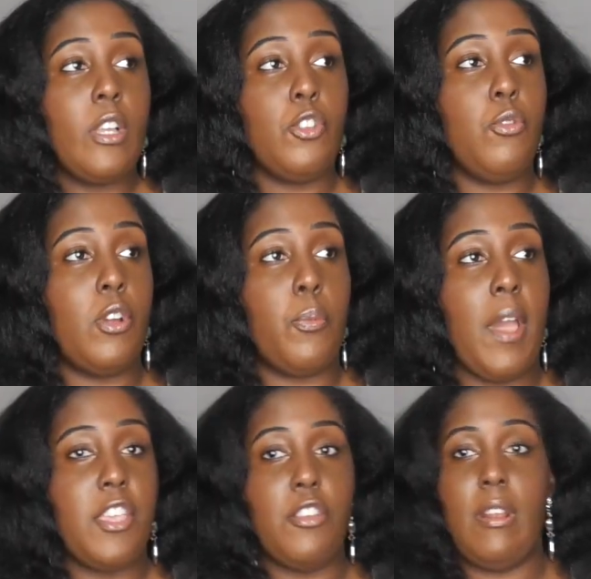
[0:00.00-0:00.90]
you want to
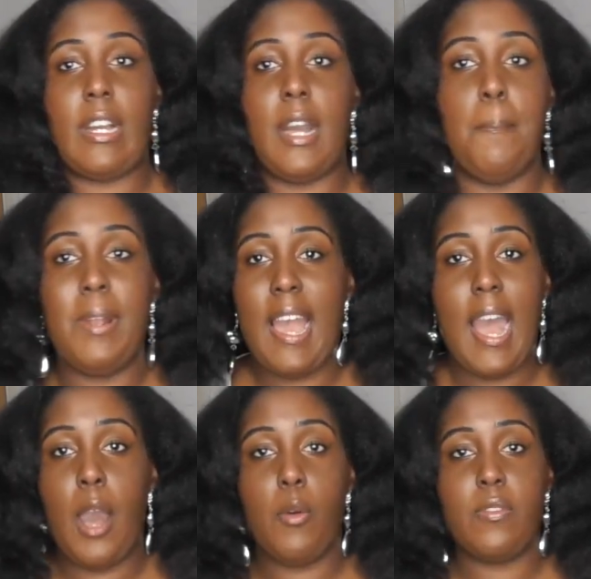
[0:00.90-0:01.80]
wear, you know, like a
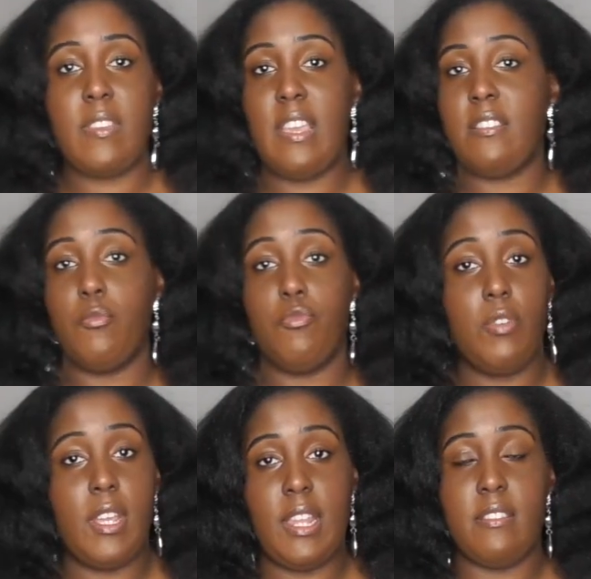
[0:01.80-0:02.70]
blouse, it's
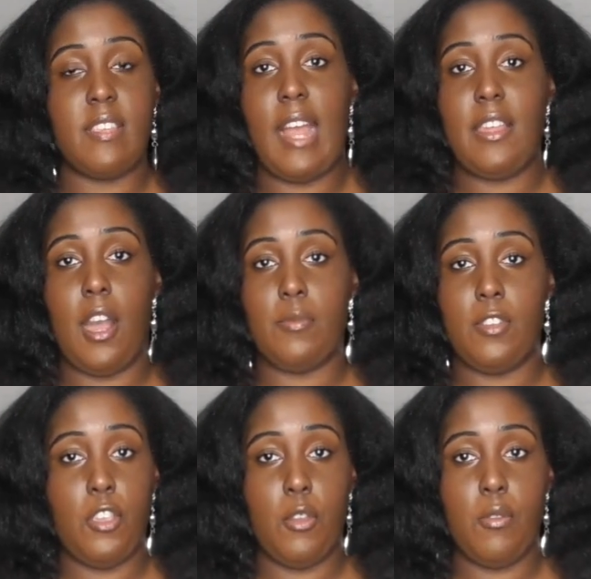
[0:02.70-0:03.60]
really entirely up
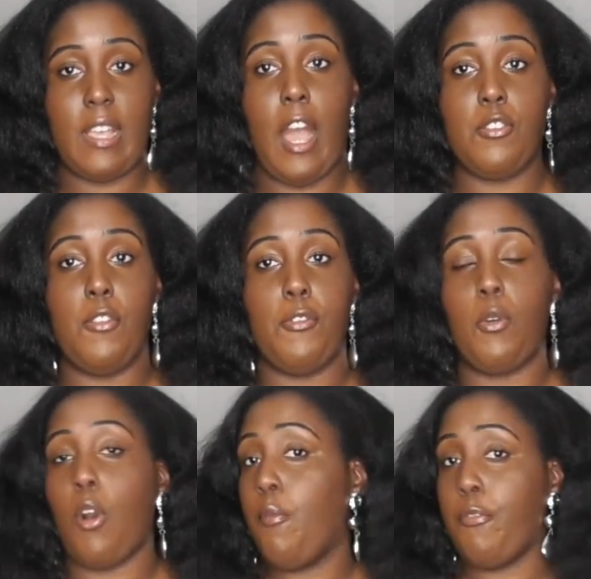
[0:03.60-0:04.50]
to you, it's how you feel
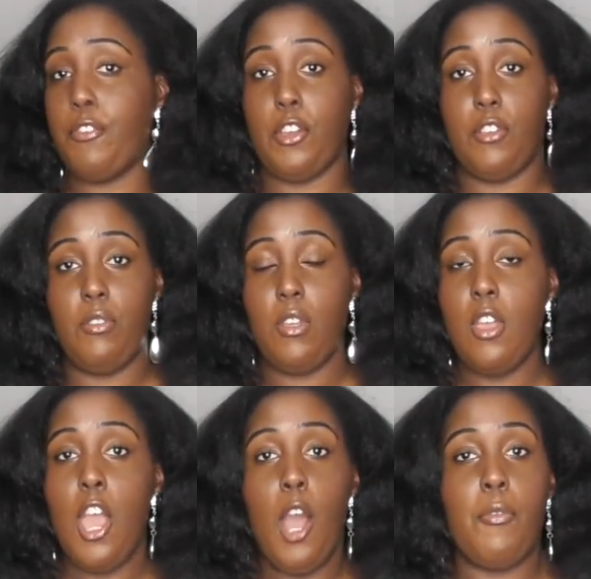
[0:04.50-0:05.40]
confident
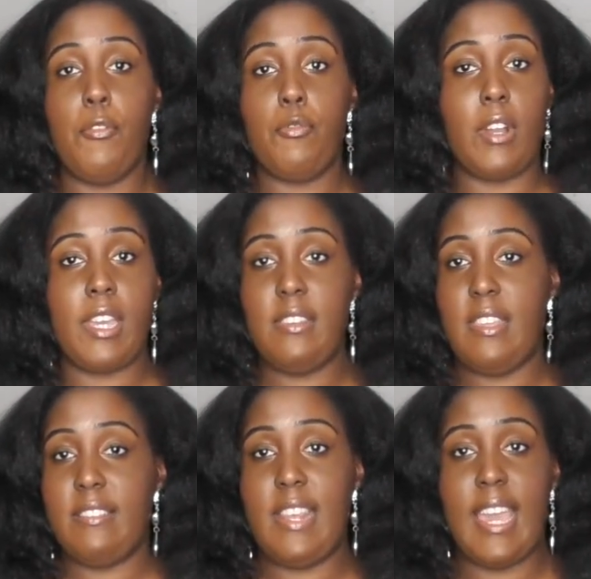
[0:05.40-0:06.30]
with rocking
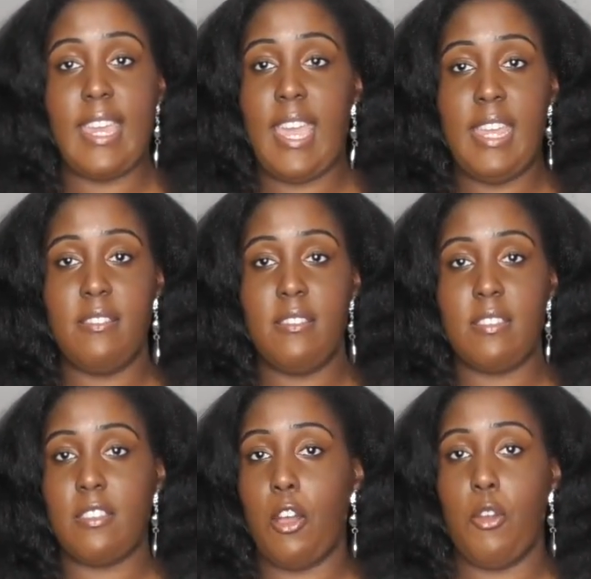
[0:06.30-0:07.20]
these leggings.
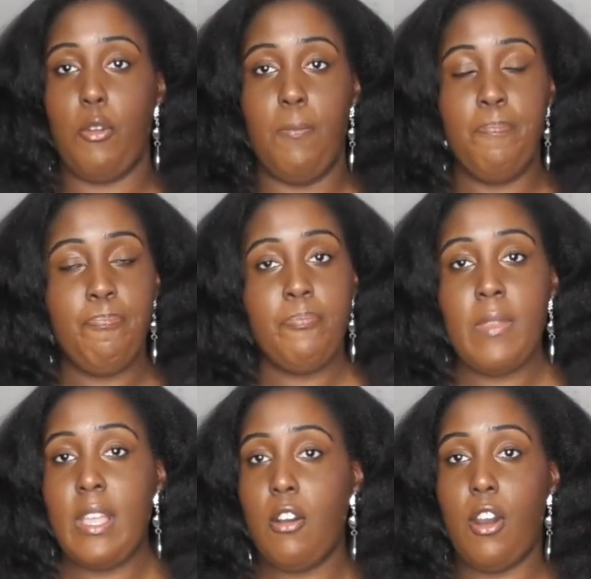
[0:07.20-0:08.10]
So
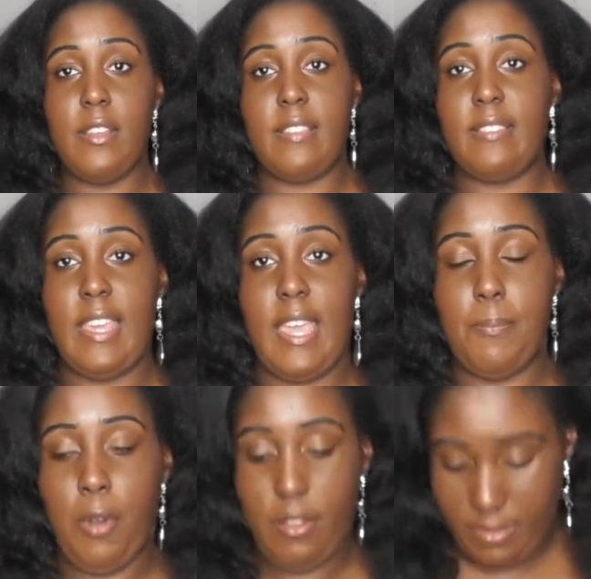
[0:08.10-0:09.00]
honestly,
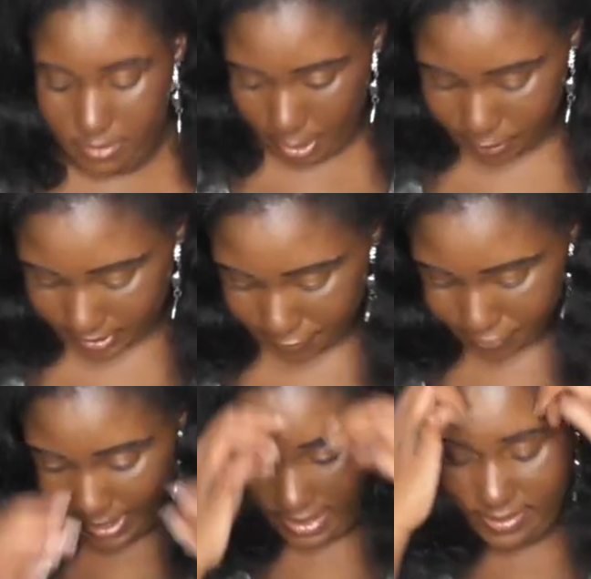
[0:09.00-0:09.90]
but I'll give
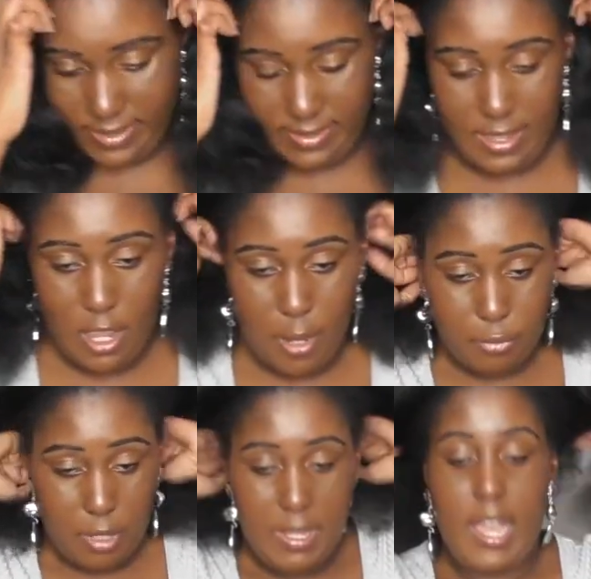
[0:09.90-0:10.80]
this
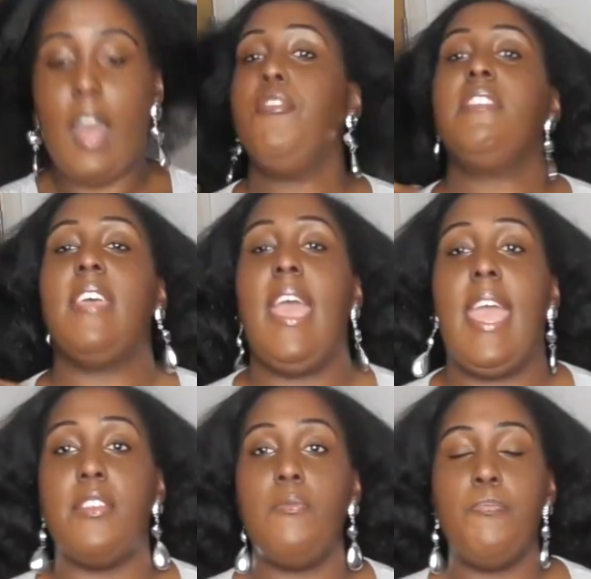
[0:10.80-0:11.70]
probably out of a
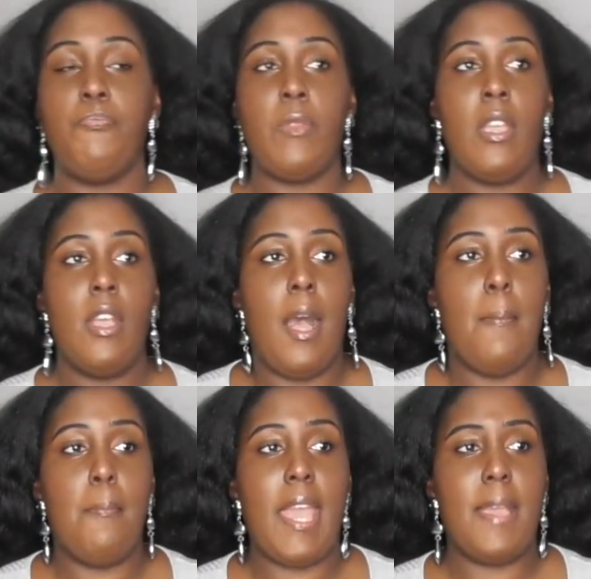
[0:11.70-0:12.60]
ten,
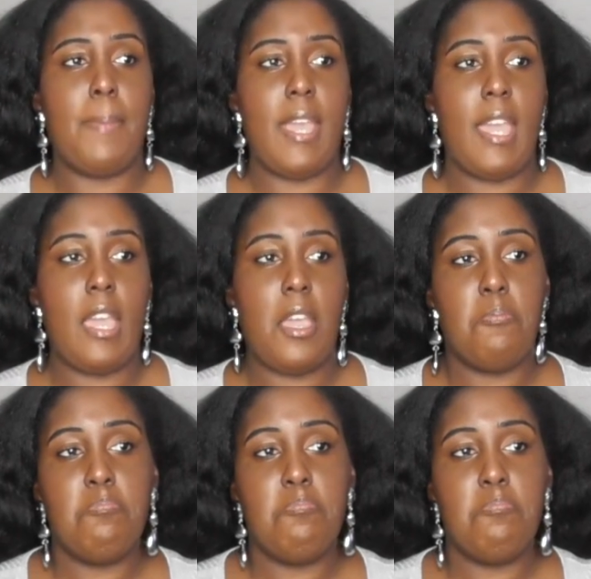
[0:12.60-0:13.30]
maybe